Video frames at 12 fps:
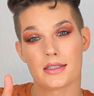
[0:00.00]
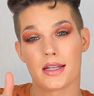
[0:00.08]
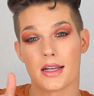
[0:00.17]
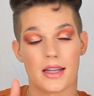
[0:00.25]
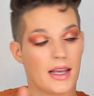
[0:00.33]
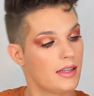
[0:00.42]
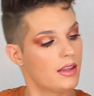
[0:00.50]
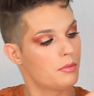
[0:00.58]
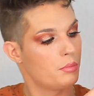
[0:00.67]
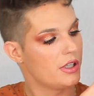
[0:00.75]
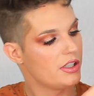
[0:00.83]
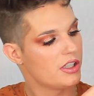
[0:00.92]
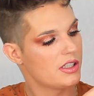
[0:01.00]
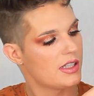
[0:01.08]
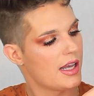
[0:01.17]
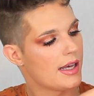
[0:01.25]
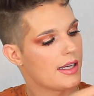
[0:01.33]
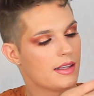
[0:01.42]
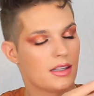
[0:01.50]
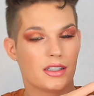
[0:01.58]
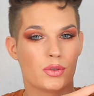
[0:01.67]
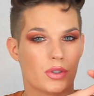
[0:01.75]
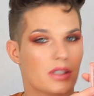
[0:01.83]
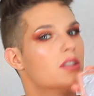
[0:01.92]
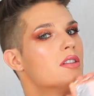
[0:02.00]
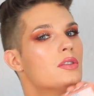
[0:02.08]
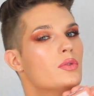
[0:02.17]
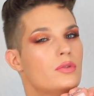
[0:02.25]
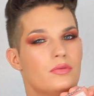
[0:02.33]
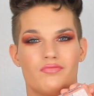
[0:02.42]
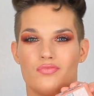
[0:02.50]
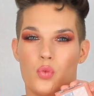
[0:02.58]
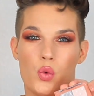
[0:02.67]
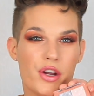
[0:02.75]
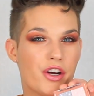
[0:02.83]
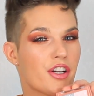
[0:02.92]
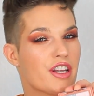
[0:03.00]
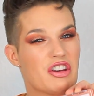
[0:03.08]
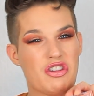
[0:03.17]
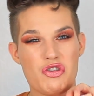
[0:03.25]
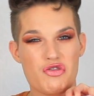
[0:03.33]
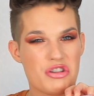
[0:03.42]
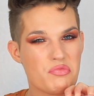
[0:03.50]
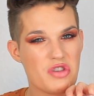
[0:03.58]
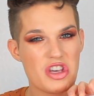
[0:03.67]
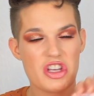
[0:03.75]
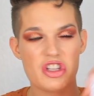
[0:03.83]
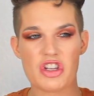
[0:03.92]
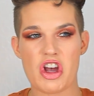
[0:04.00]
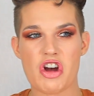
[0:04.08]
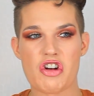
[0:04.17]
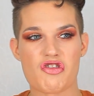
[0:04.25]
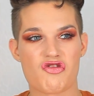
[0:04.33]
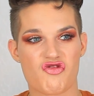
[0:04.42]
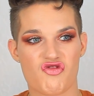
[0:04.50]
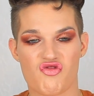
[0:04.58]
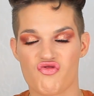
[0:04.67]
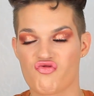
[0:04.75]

I like the peachy side. This one's weird and new to me, so